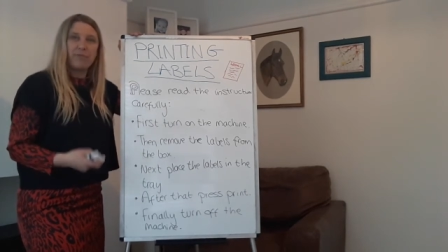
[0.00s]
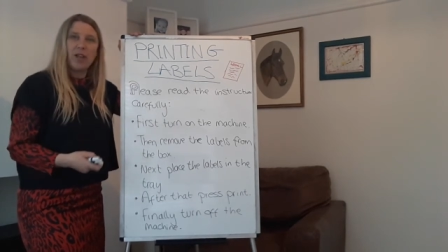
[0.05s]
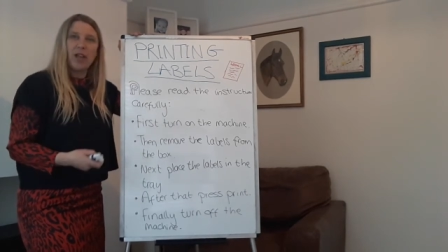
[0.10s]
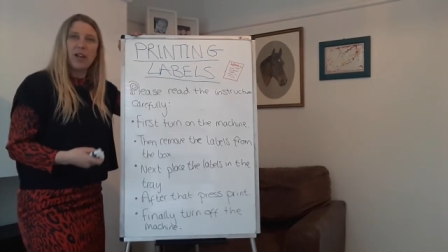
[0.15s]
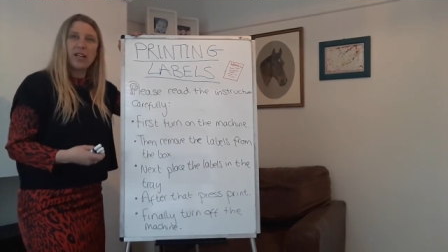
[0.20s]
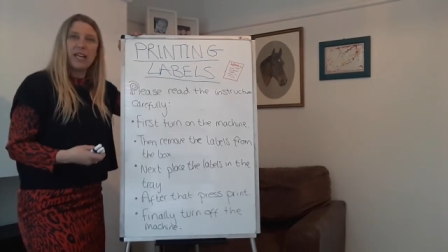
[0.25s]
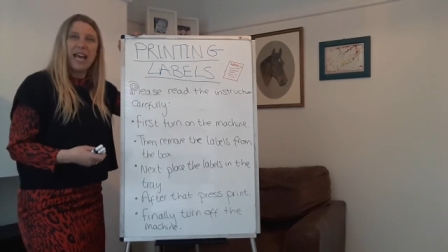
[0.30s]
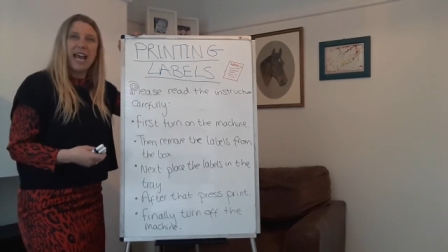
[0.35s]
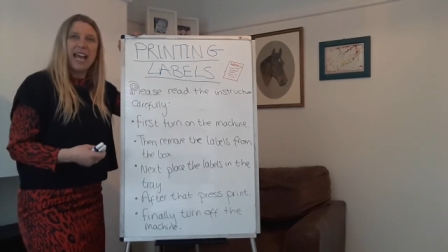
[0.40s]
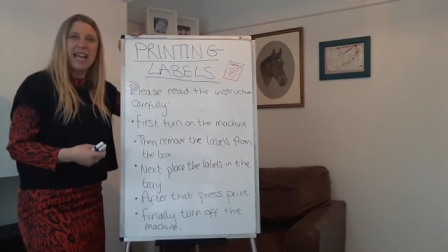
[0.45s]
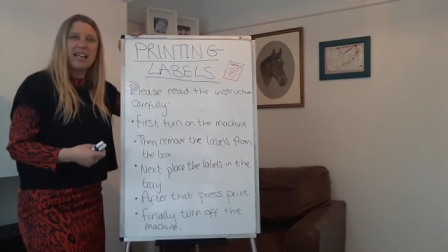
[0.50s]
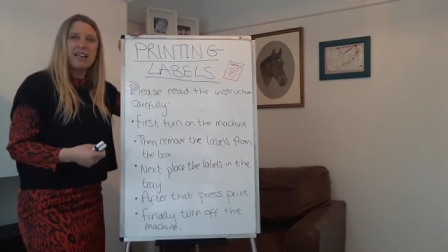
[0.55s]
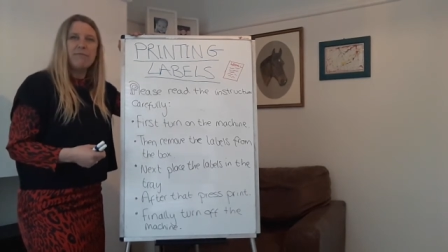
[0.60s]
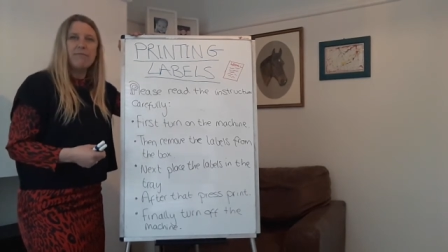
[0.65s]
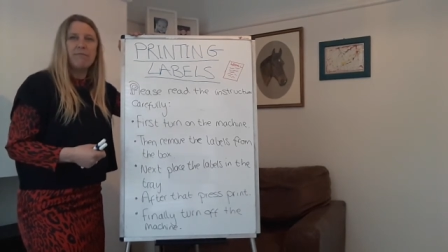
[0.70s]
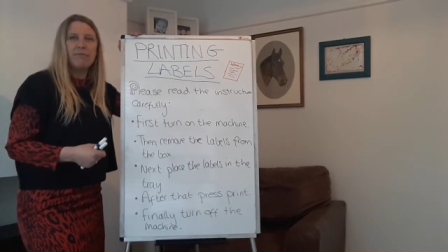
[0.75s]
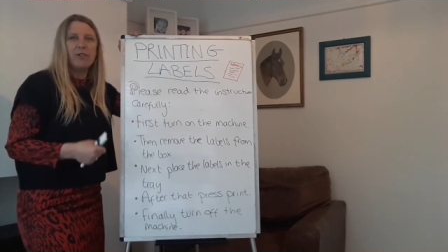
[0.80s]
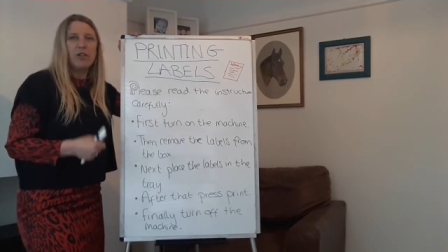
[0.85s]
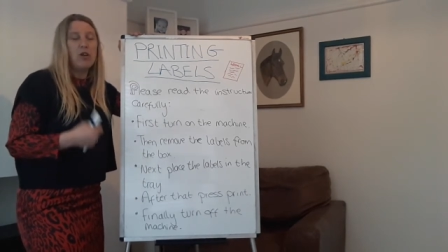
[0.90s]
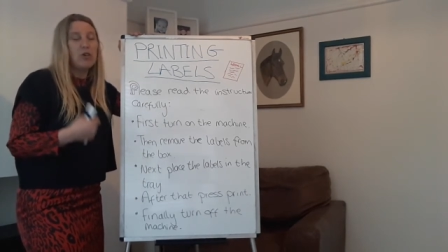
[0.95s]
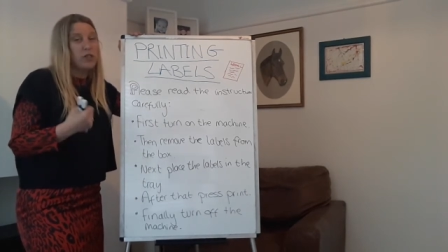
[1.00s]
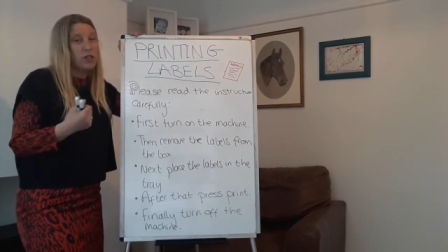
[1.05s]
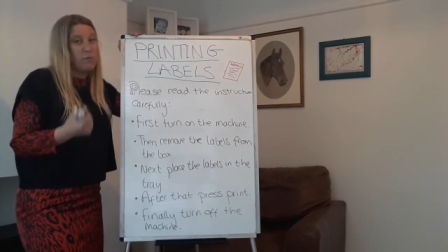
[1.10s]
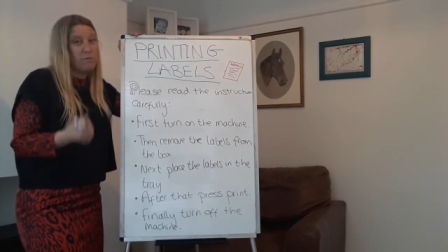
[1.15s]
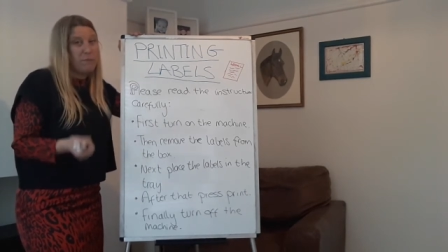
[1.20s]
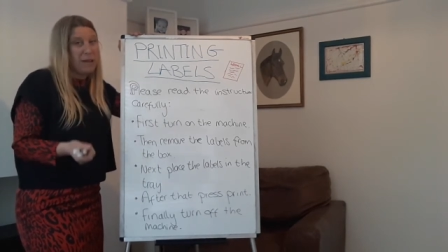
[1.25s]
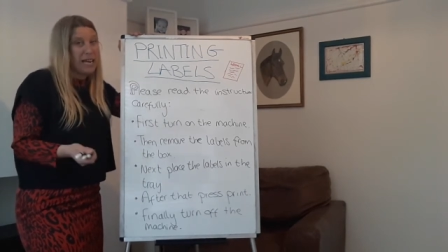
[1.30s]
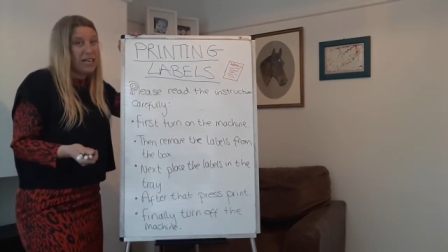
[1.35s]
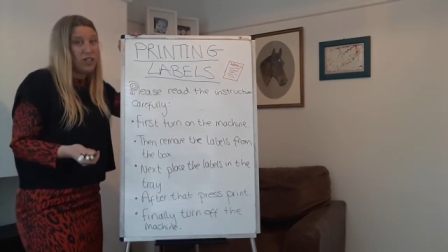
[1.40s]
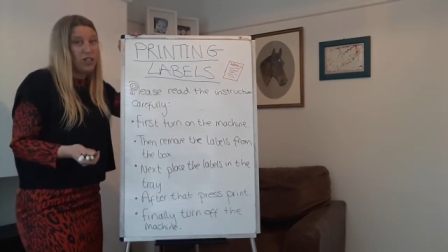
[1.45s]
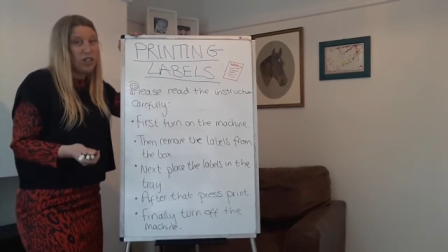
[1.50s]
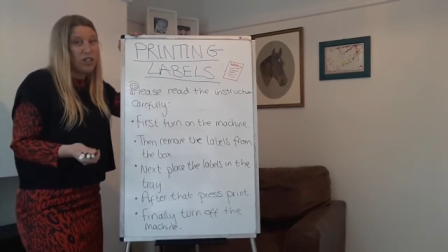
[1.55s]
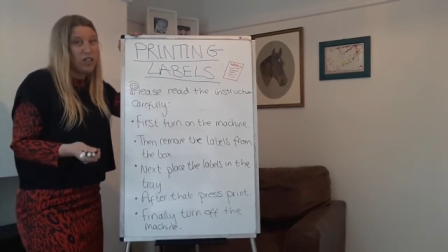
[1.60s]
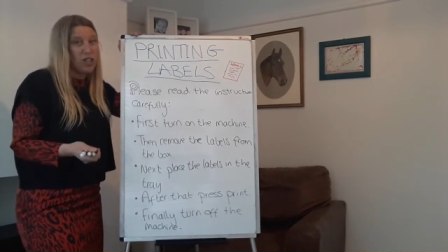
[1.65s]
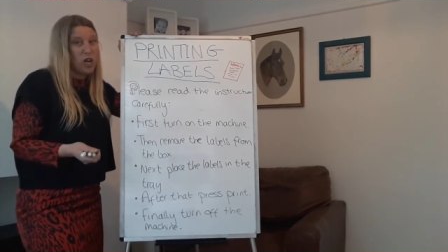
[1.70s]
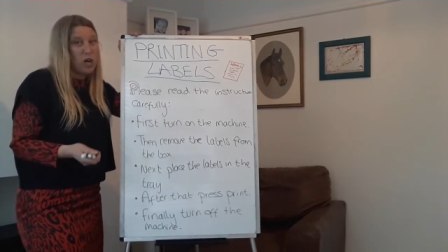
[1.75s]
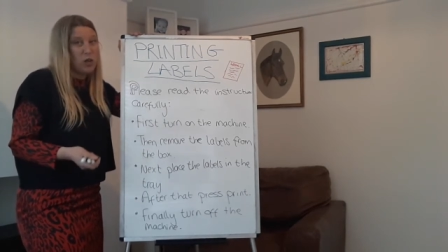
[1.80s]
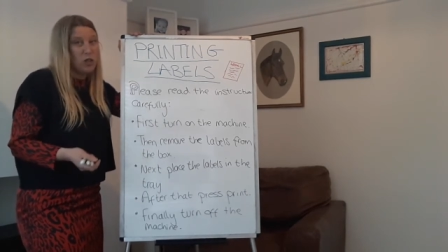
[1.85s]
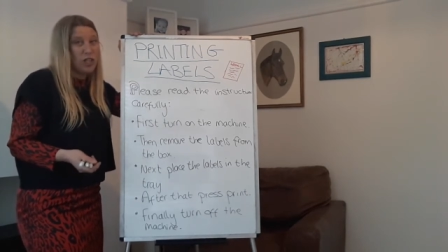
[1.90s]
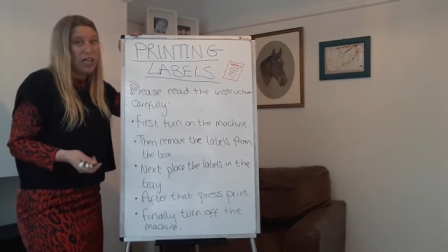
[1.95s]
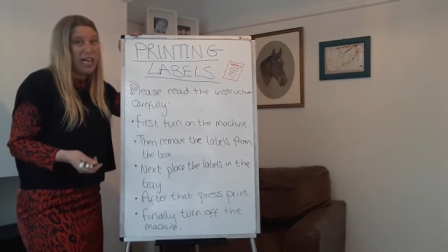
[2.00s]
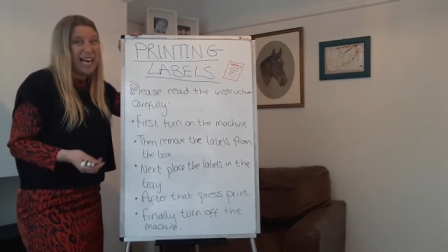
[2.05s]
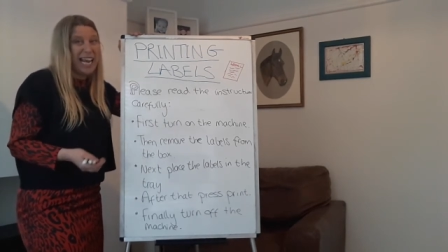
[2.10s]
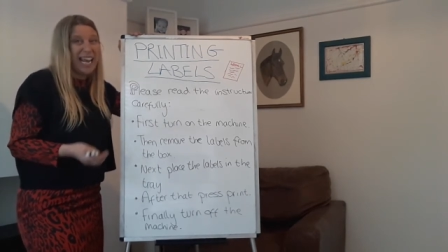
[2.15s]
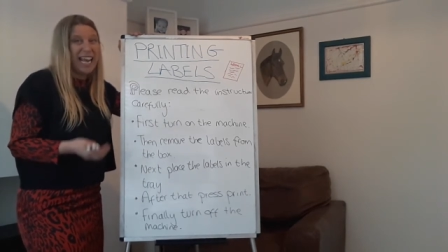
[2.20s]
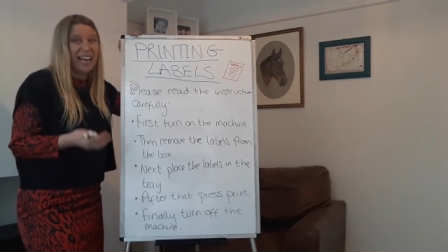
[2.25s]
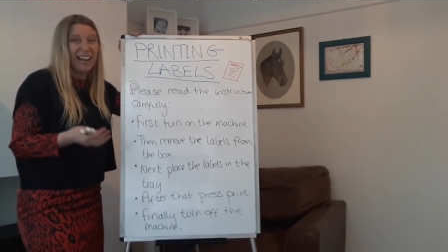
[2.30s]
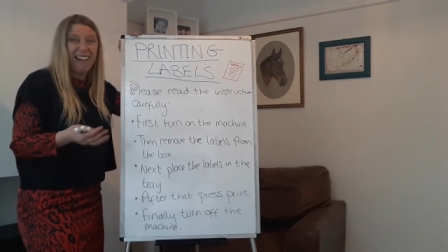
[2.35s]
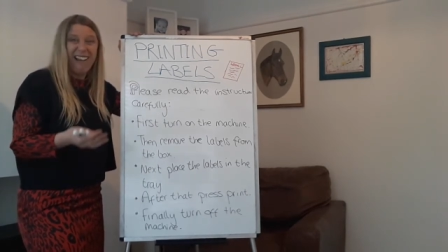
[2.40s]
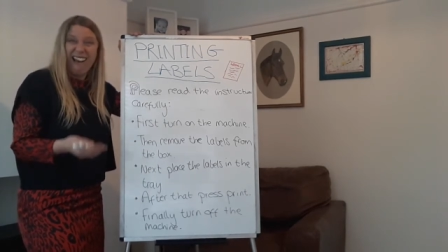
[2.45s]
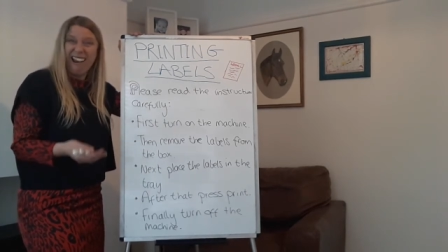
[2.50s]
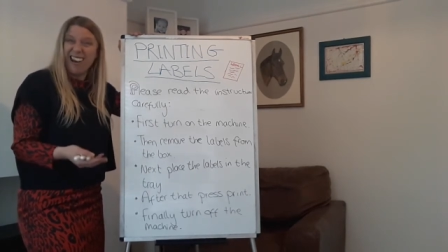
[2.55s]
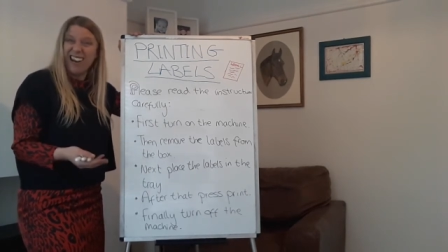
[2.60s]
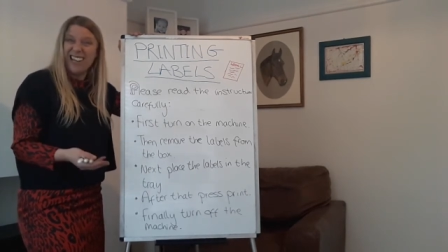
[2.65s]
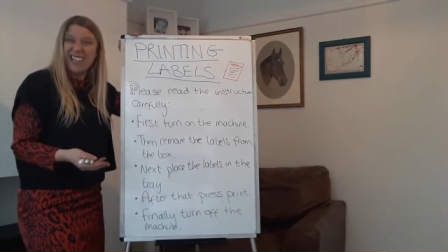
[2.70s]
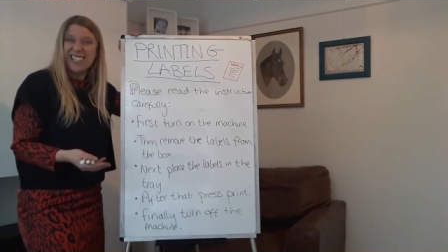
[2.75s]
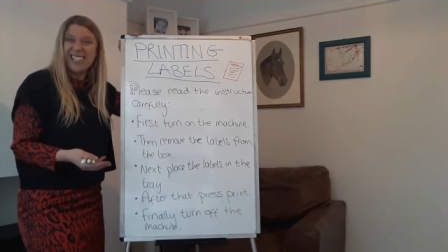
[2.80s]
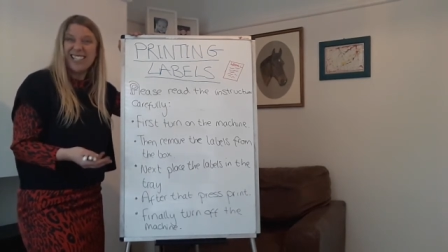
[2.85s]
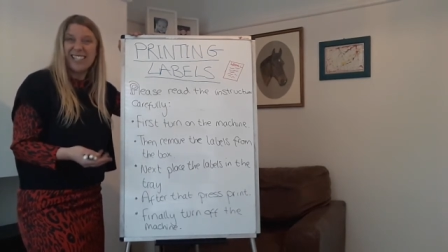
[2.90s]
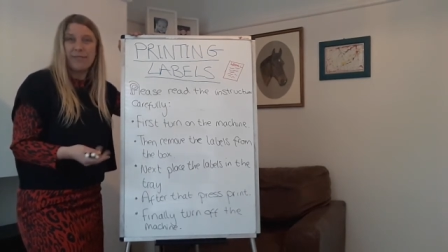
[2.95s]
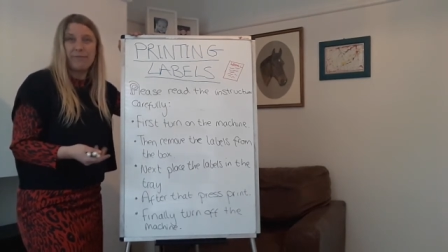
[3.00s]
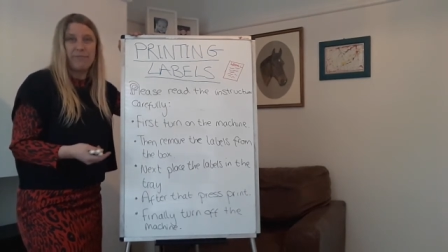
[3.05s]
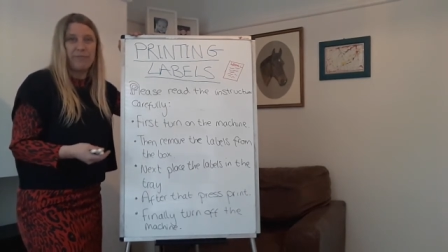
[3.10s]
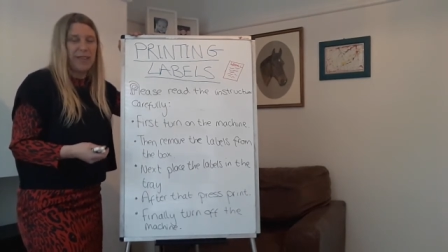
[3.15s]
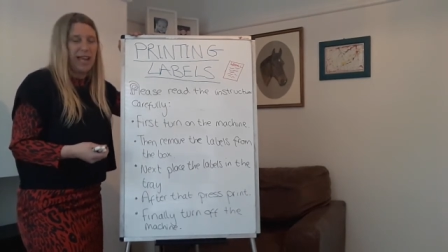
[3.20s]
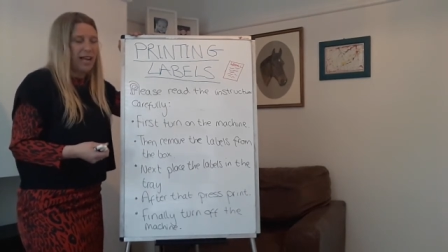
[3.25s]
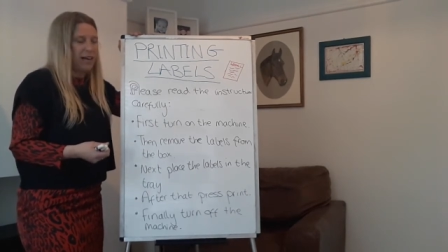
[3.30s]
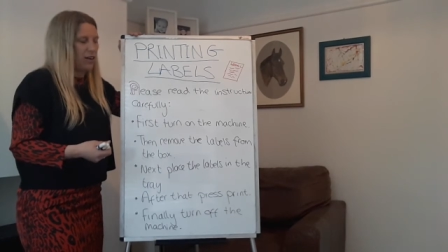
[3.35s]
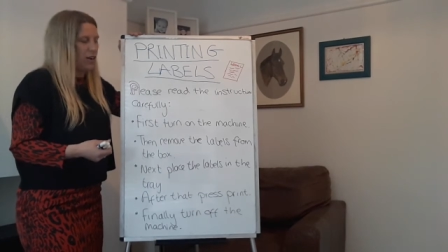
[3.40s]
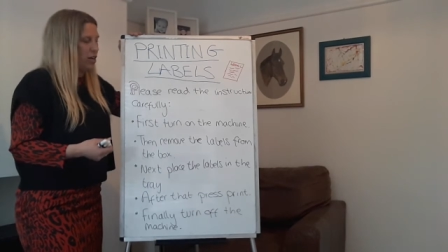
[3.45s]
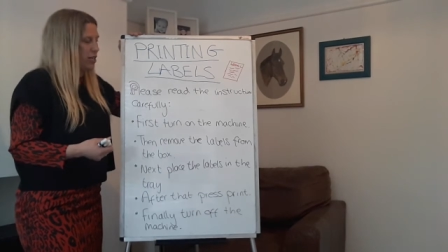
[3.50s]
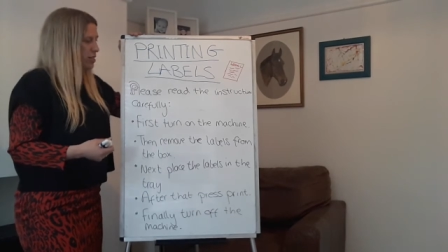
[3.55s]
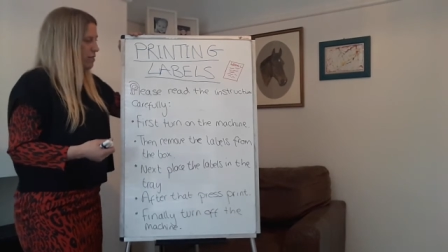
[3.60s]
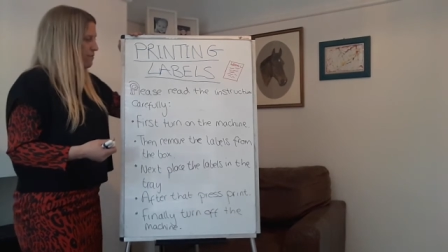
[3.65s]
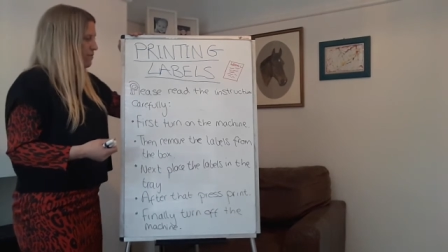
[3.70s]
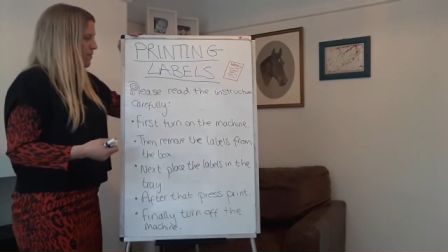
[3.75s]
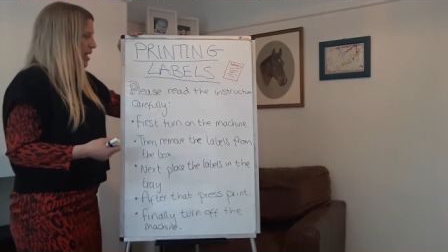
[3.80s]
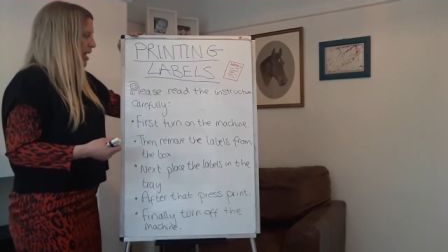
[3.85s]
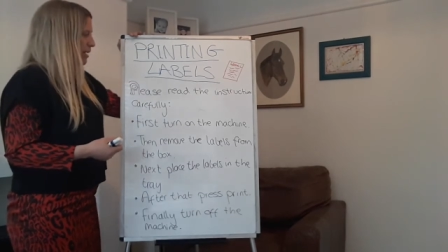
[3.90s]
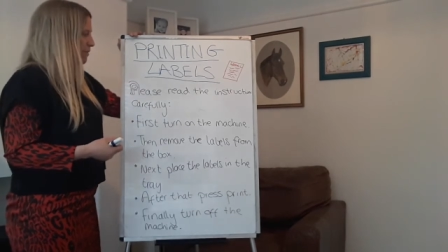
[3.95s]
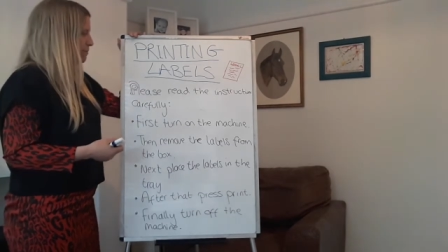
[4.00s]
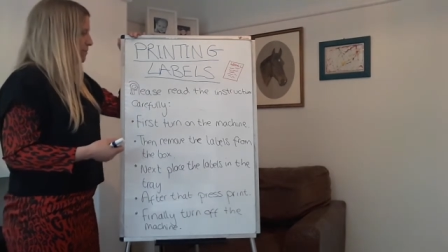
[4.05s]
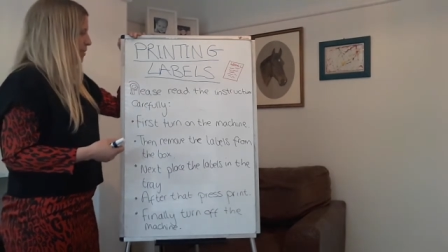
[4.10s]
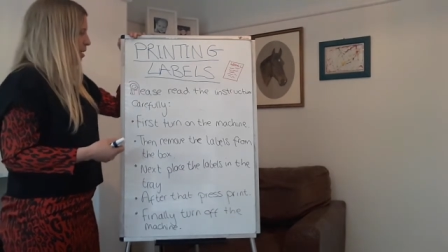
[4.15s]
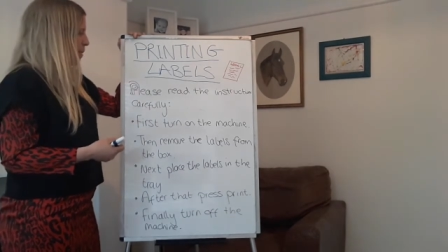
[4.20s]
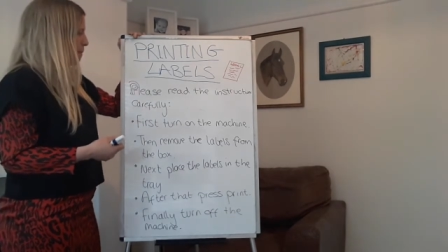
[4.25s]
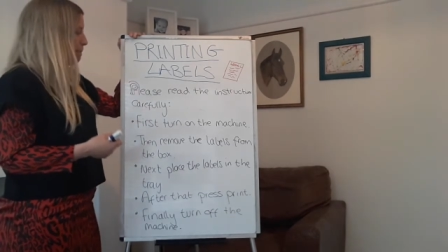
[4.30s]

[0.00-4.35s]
okay, lots of pictures usually and colours, that kind of thing.